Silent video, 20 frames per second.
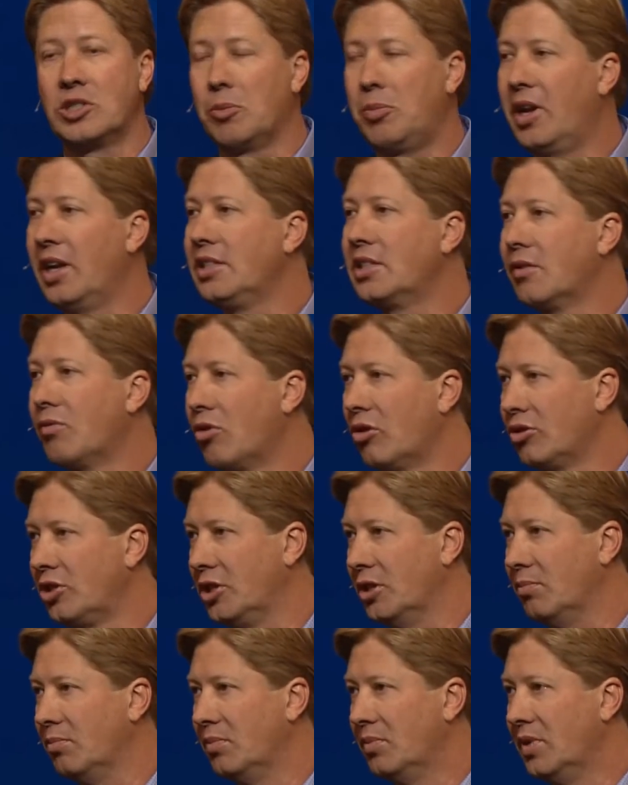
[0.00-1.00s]
was a place of
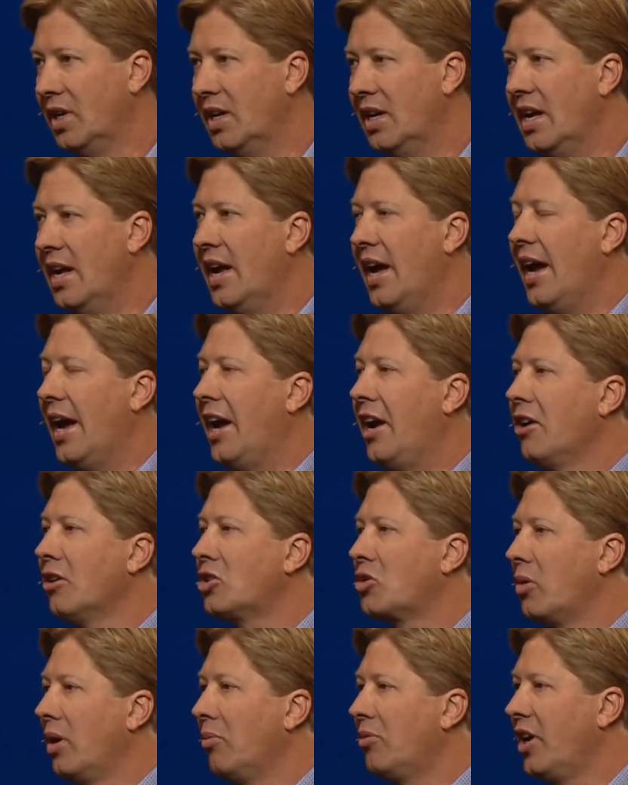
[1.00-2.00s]
worship.
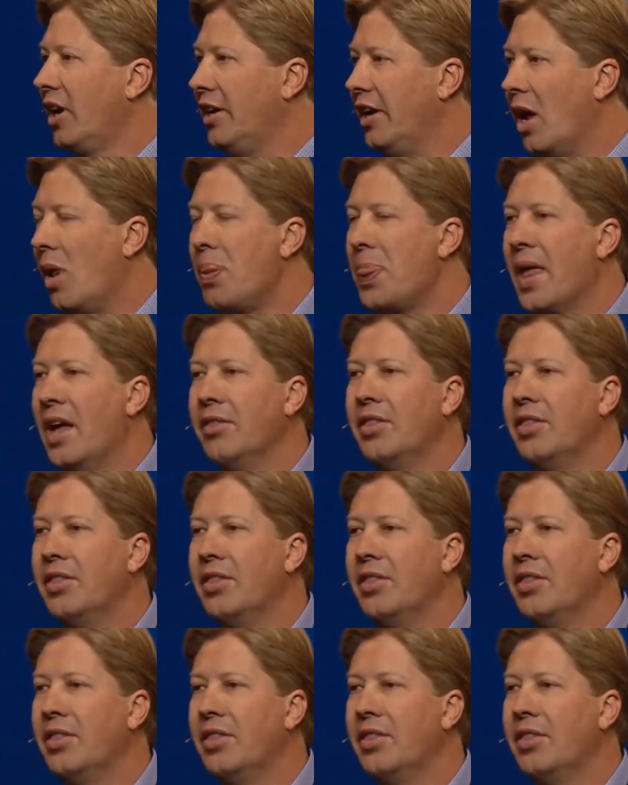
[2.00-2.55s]
Here's what I'm telling you